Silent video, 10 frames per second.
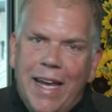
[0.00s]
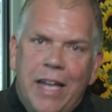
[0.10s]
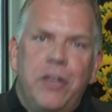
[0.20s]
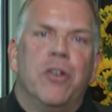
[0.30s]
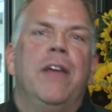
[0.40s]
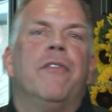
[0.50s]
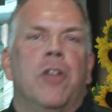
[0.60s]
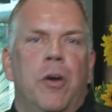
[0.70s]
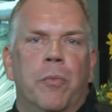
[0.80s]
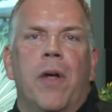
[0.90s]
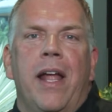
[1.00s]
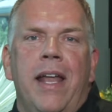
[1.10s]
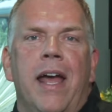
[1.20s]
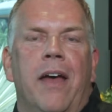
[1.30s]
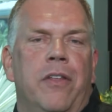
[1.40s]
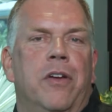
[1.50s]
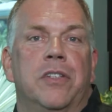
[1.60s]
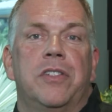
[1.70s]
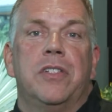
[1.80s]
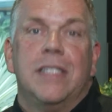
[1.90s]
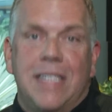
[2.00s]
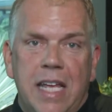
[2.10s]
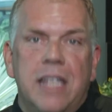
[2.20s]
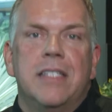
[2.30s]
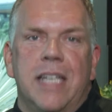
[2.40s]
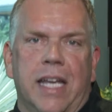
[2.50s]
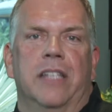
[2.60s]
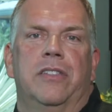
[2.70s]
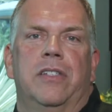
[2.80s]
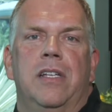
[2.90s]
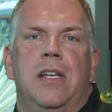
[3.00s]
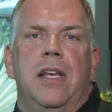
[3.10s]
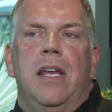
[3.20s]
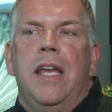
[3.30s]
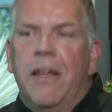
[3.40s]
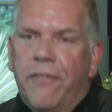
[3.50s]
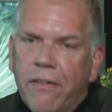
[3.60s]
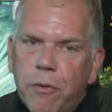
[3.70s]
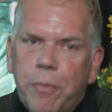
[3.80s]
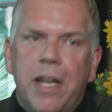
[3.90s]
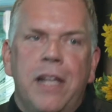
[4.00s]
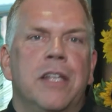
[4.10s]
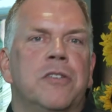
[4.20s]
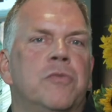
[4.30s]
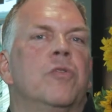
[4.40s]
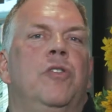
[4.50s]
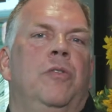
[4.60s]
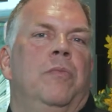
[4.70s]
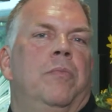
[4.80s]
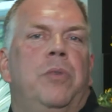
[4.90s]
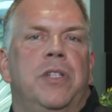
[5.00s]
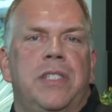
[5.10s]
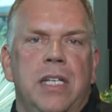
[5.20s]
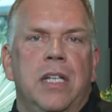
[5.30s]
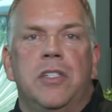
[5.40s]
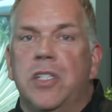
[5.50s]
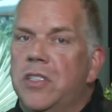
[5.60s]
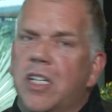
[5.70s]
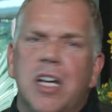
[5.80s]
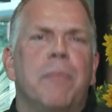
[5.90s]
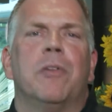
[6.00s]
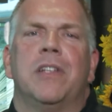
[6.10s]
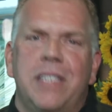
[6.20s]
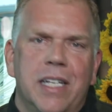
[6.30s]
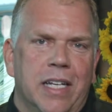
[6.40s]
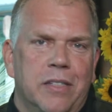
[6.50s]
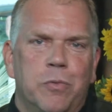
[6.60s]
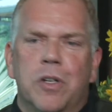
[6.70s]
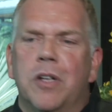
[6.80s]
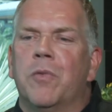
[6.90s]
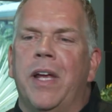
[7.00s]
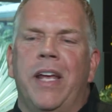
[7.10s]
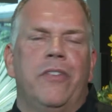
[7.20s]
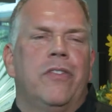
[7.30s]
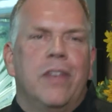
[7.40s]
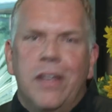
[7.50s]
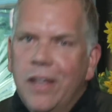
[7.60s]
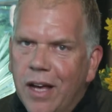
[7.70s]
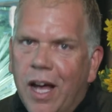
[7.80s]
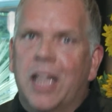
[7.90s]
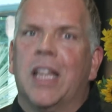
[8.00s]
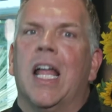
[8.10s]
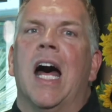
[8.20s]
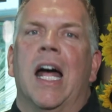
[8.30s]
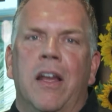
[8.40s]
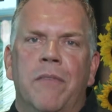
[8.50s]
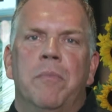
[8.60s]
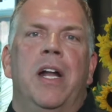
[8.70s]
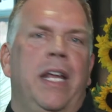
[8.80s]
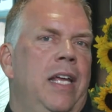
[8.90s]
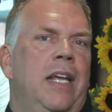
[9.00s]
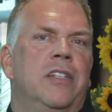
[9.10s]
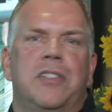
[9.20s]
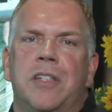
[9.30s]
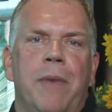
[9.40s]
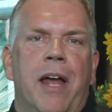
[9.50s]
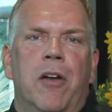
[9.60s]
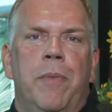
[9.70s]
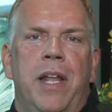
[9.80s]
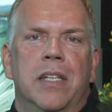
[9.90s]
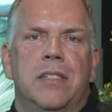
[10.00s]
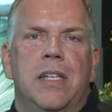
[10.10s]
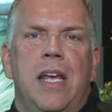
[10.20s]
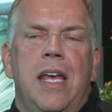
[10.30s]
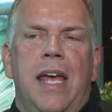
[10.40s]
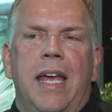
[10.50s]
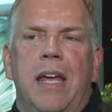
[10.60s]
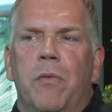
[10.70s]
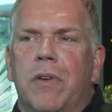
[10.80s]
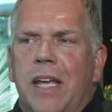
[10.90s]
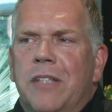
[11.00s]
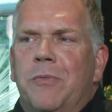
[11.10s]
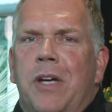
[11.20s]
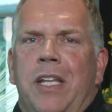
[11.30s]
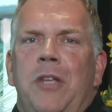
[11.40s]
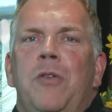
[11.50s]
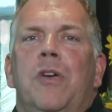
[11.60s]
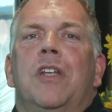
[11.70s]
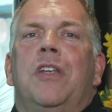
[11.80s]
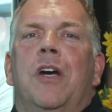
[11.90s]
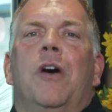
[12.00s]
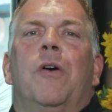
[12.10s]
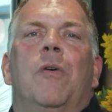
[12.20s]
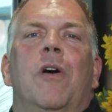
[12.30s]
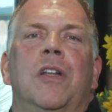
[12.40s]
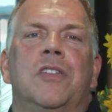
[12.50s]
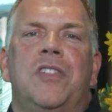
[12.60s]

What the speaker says: In your envelope right now, there is 10 tickets. If everybody in this room puts in just a couple of tickets, we're gonna raise a lot of money in just a matter of minutes. And guess what? You could go on a